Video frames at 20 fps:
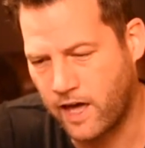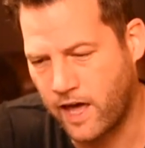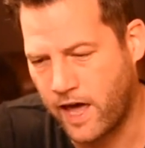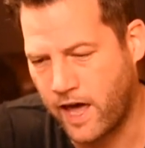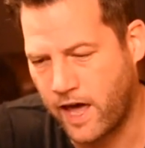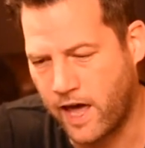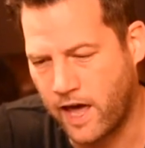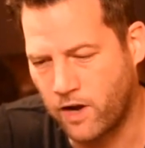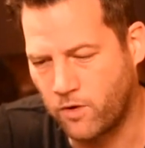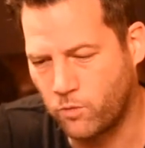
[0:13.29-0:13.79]

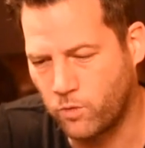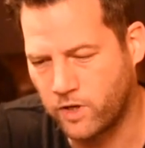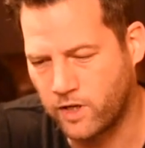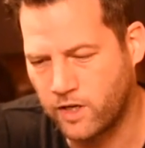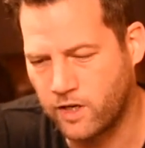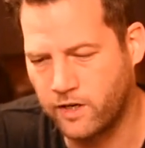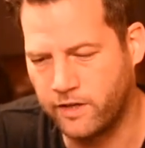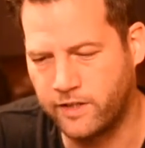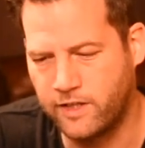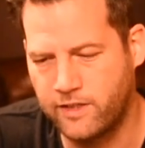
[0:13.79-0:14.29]
and we're
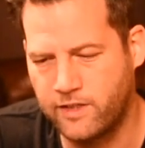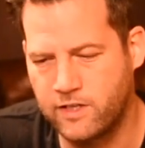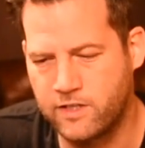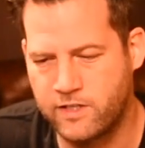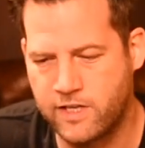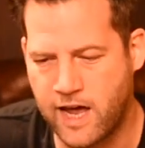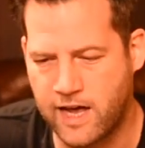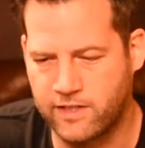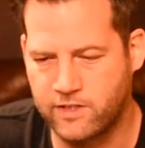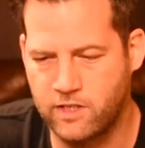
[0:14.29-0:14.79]
here at Death and
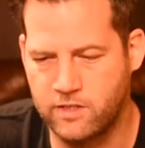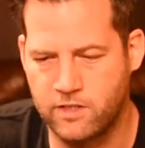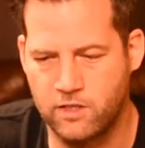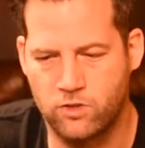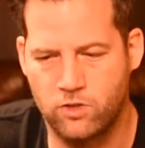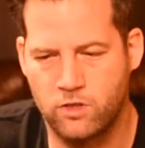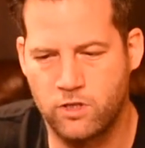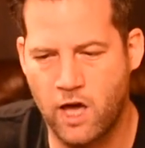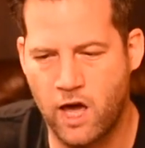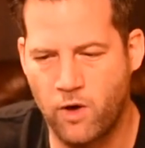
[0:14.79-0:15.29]
Taxes, and
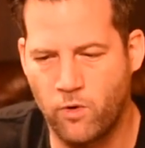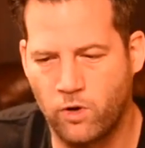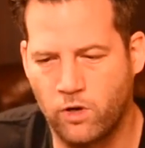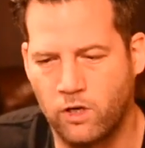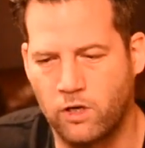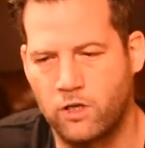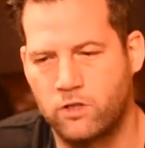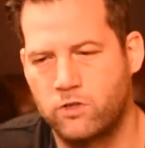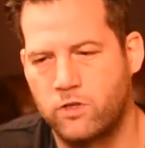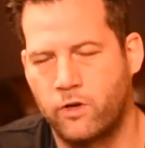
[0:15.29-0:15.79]
today we're
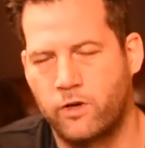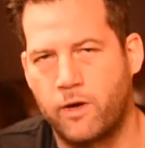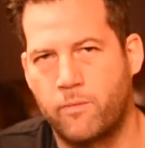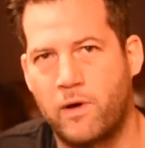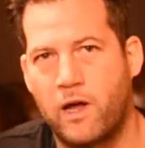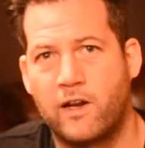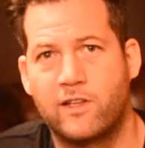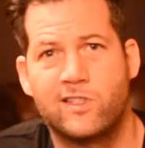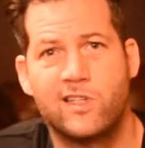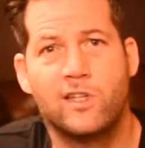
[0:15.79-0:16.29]
going to talk
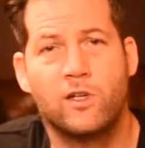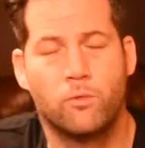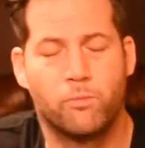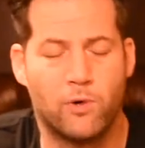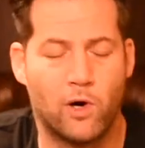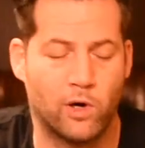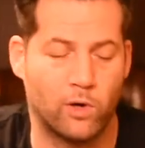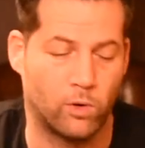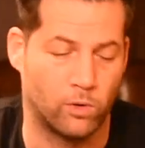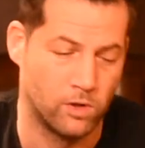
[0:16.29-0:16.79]
about a single
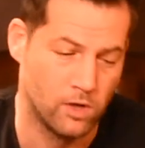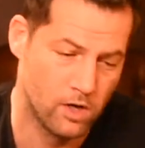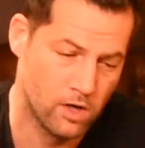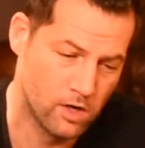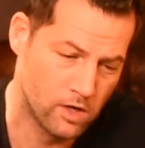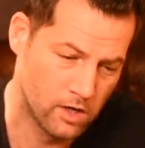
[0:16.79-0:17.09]
bottle.